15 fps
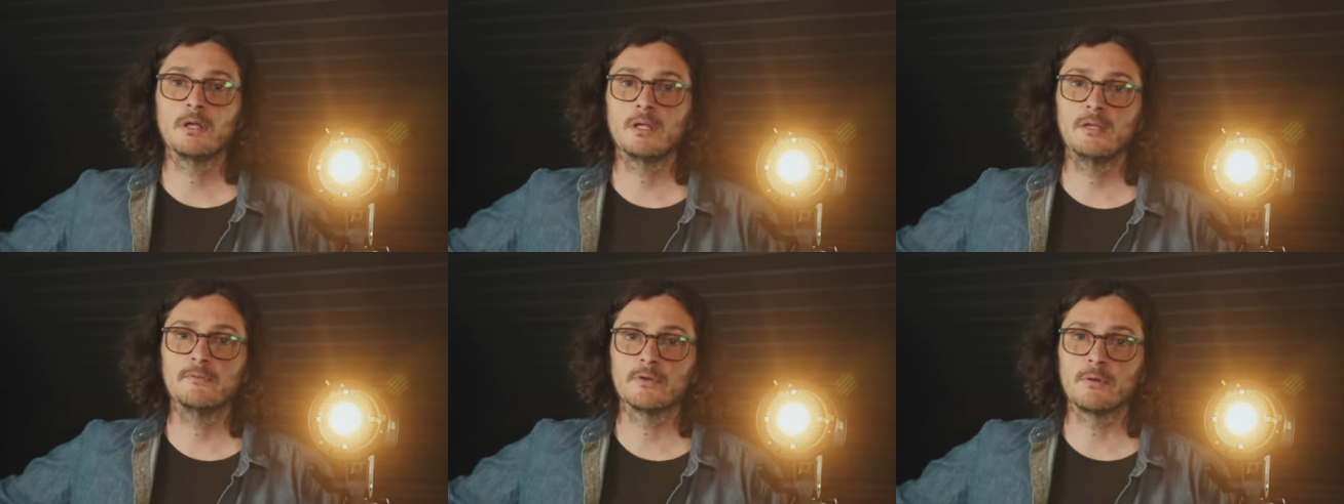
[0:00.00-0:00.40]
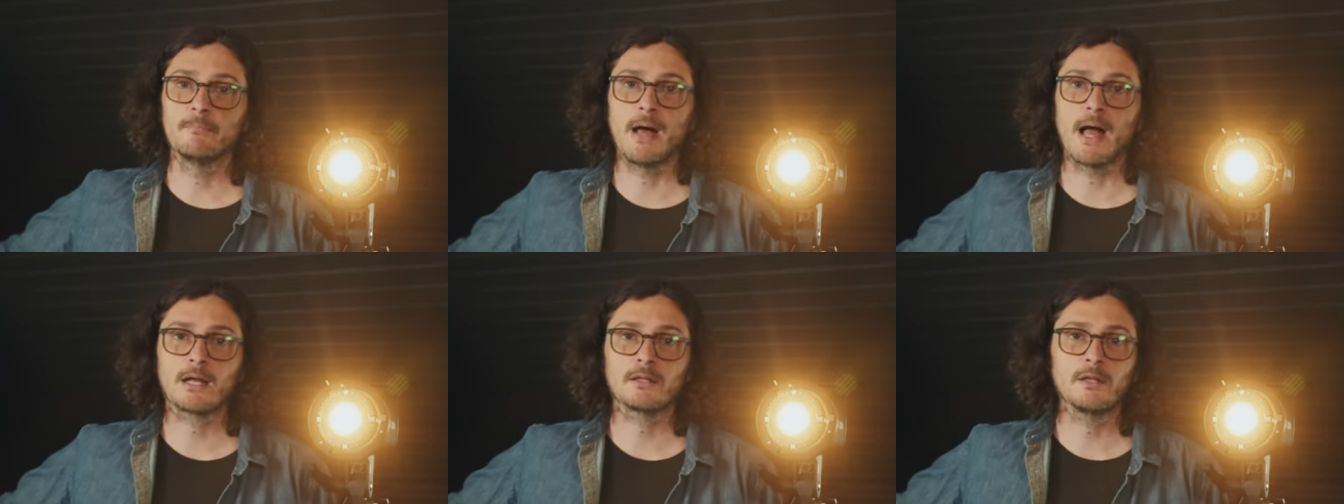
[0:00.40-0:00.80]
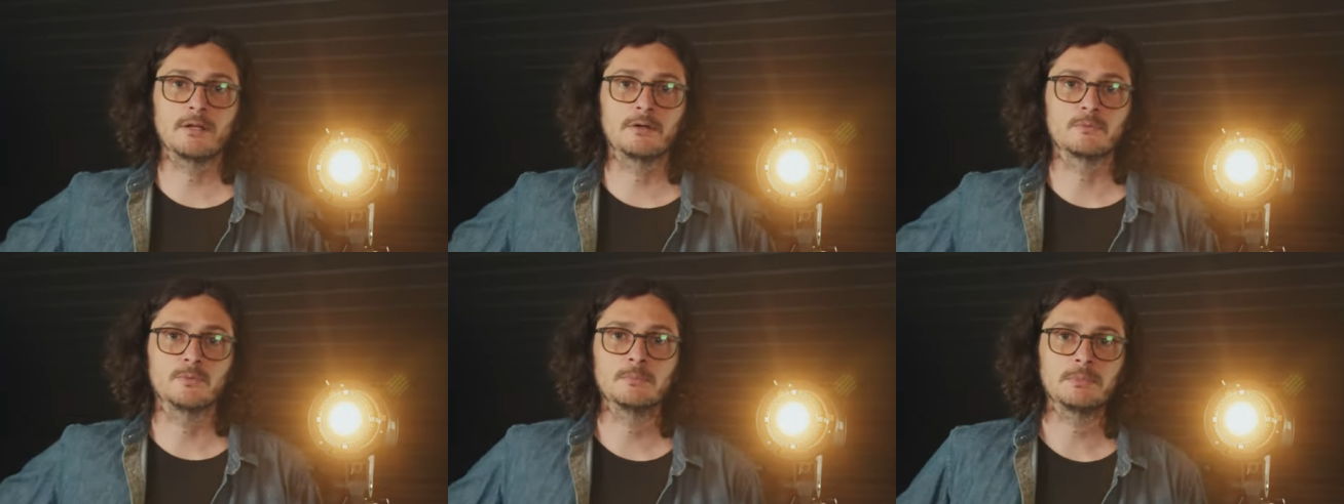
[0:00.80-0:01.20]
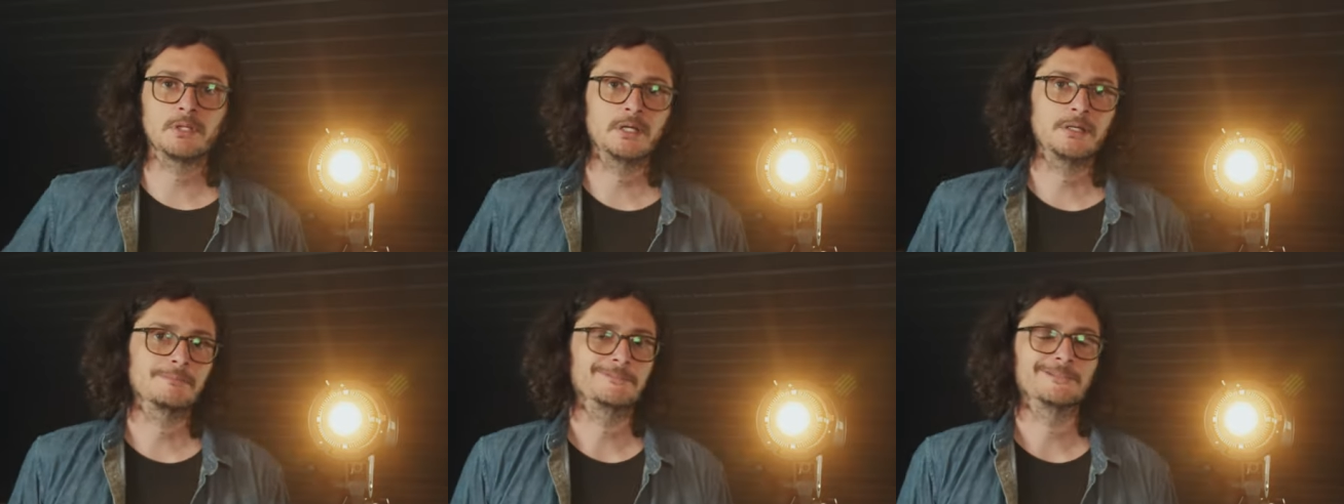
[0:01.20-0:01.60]
even a backlight or rim
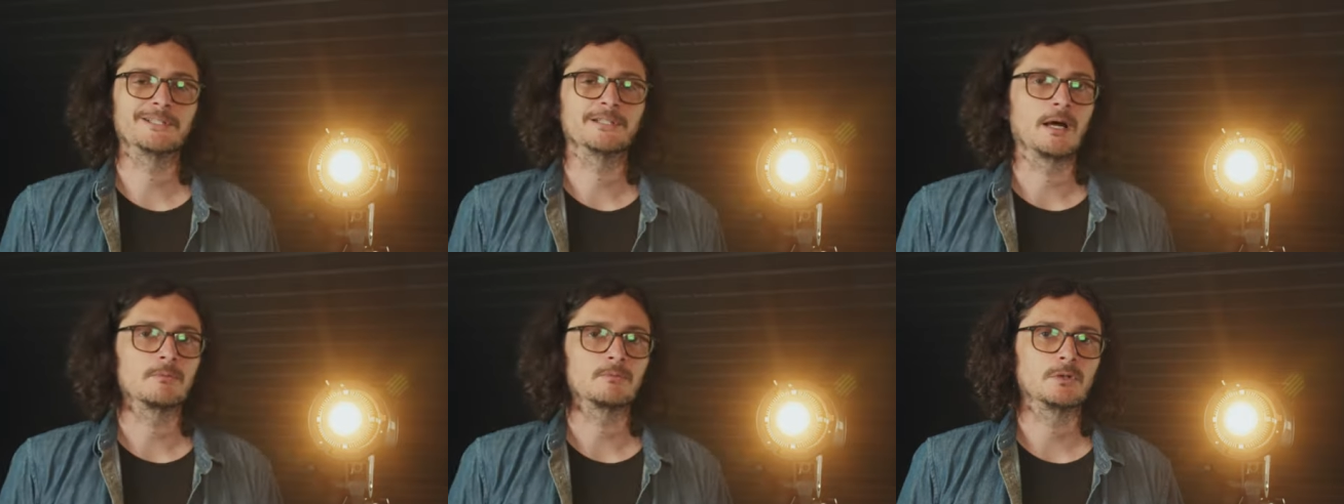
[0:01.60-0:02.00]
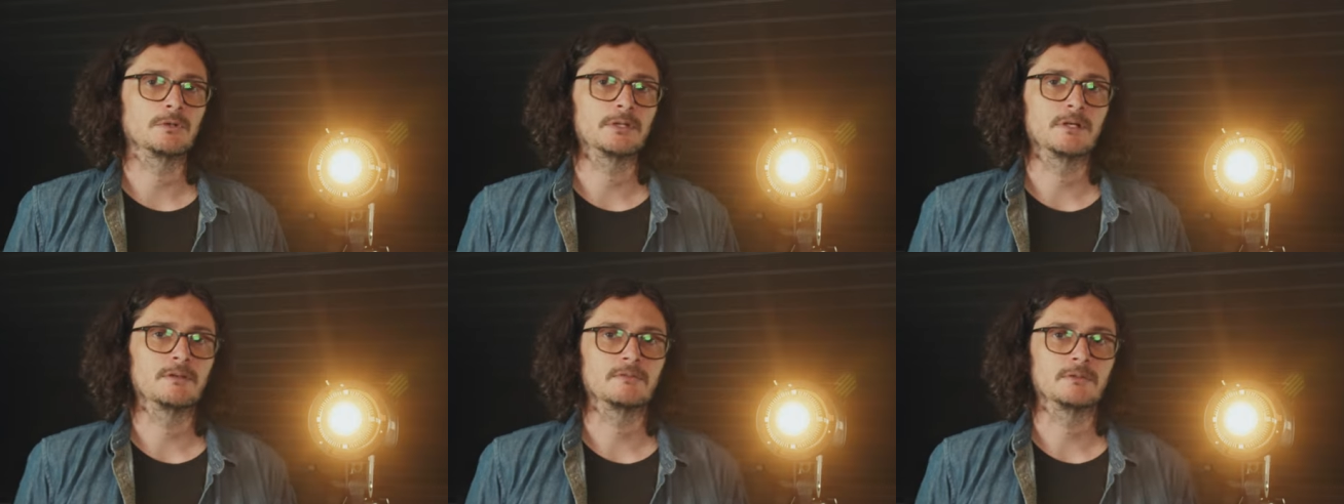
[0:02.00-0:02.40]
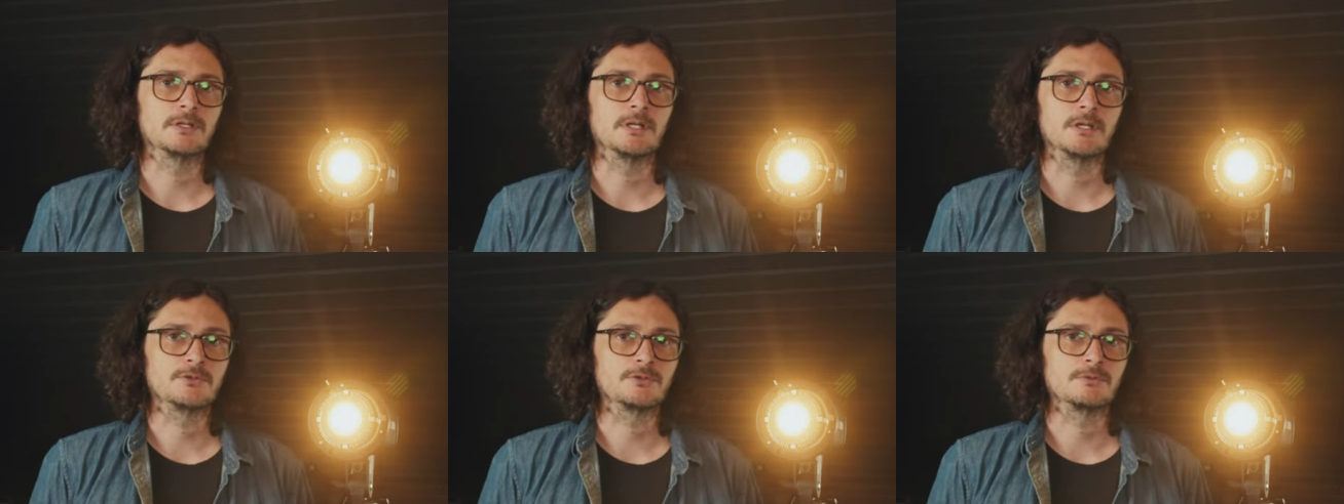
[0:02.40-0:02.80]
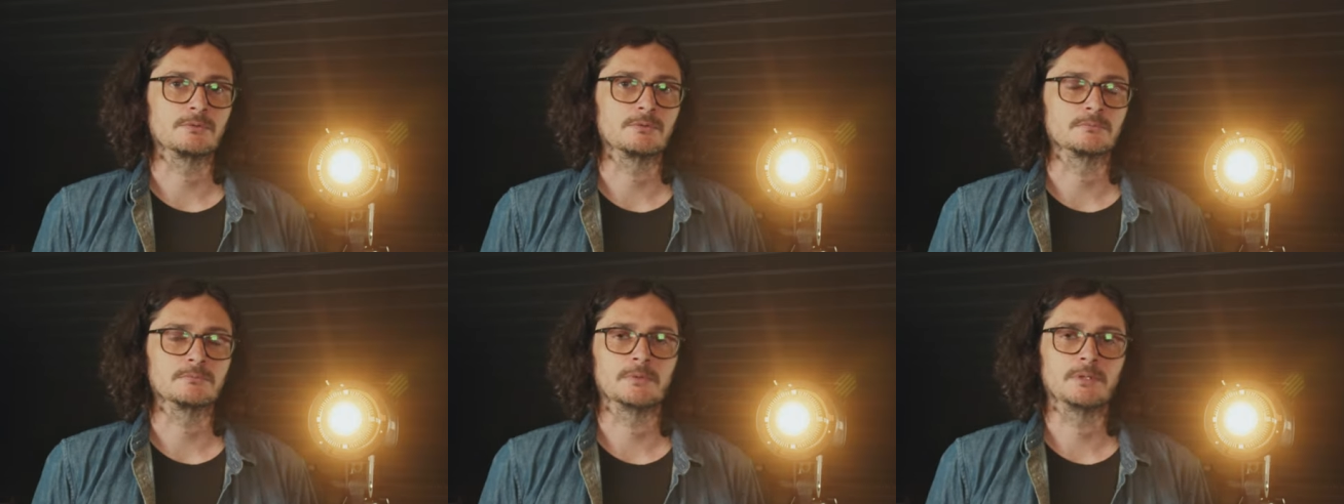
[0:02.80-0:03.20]
light, then that really isn't an issue